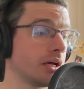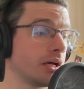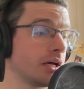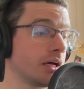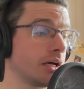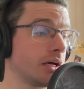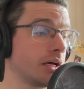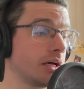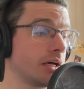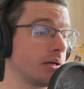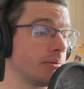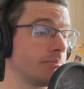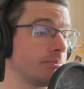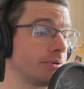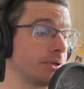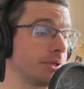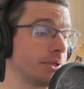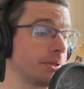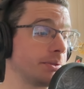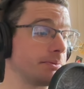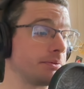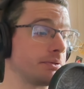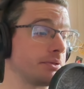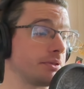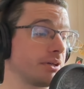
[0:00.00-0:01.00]
But
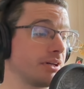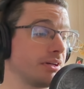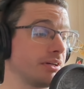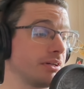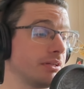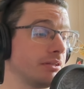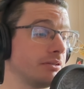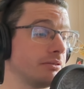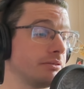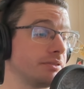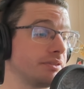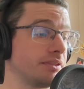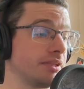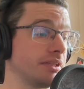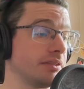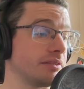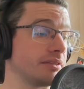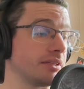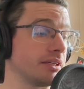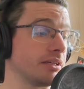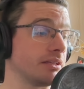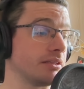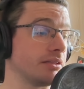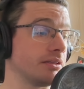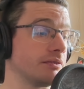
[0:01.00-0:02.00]
you kind of lose
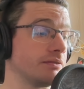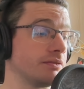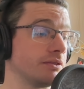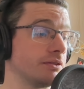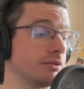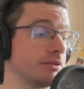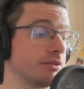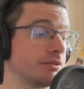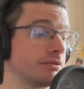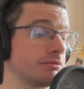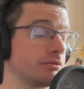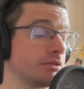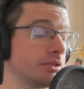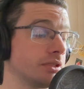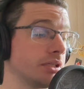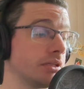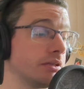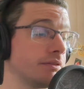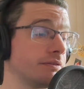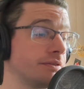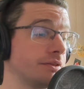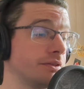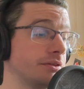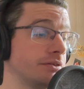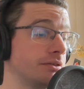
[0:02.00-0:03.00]
detail in the voice, really,
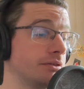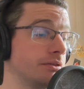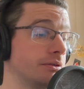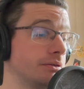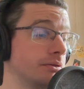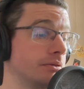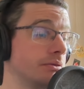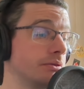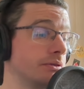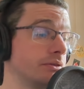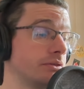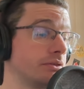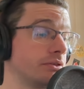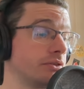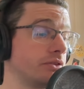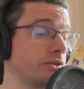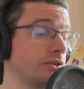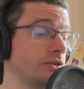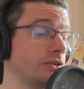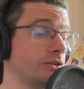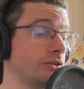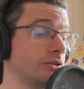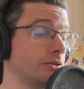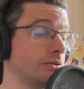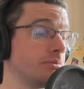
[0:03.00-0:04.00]
if you do
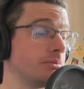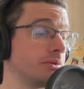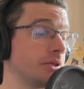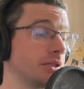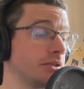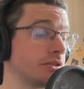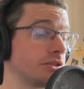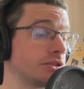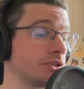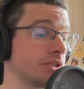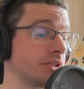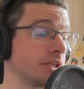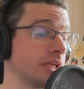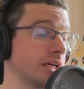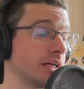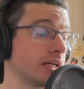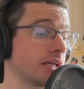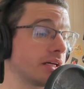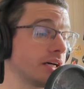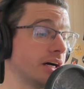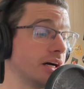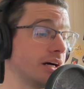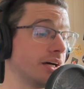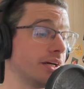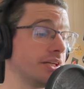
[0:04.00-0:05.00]
too much of that
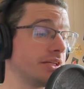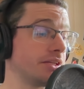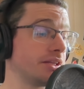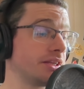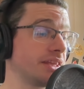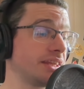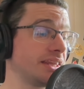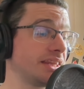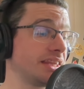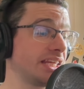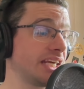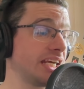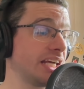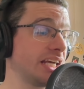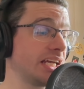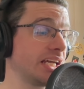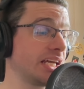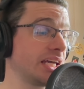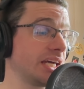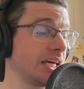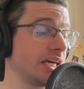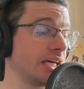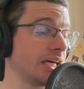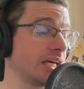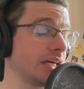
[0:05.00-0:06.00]
kind of
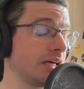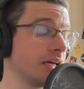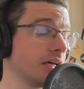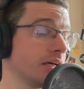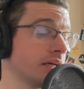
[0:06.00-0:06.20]
thing.